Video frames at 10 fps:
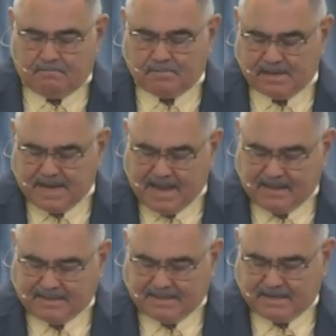But
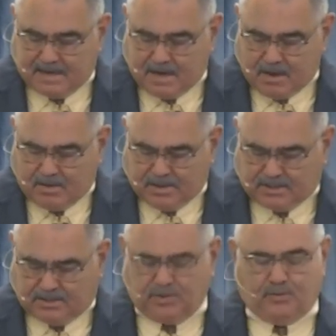now, then,
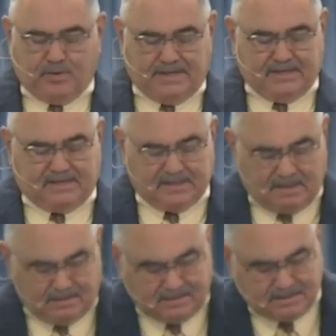notice the
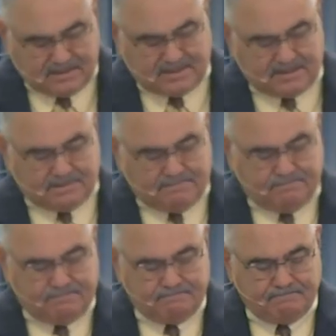results
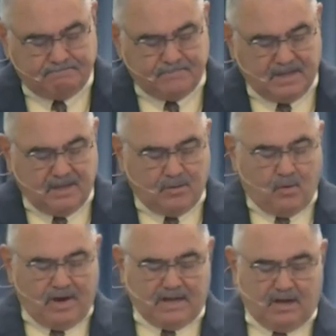
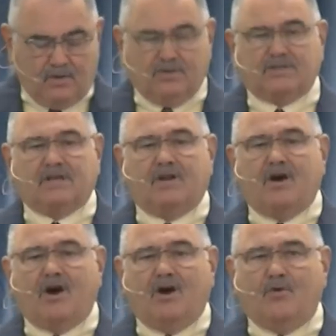what goes
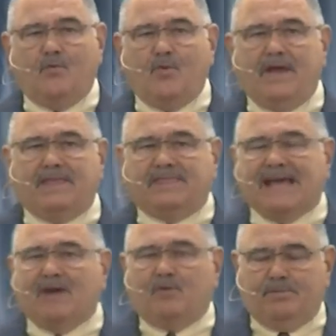along with
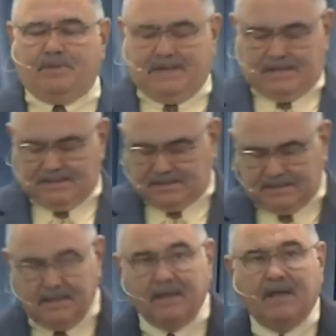that
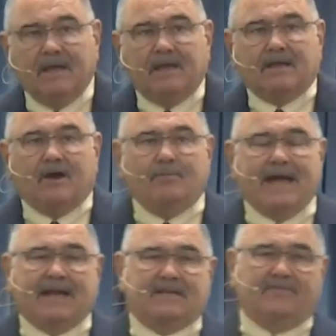repentance. Go
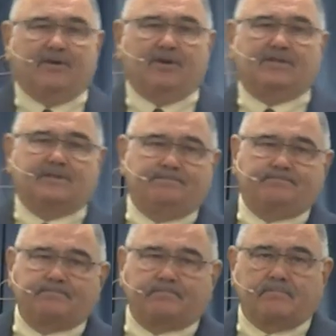back to verse
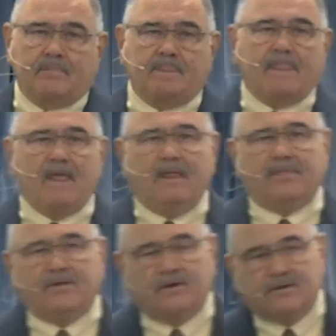
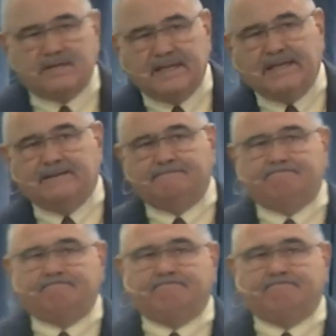13.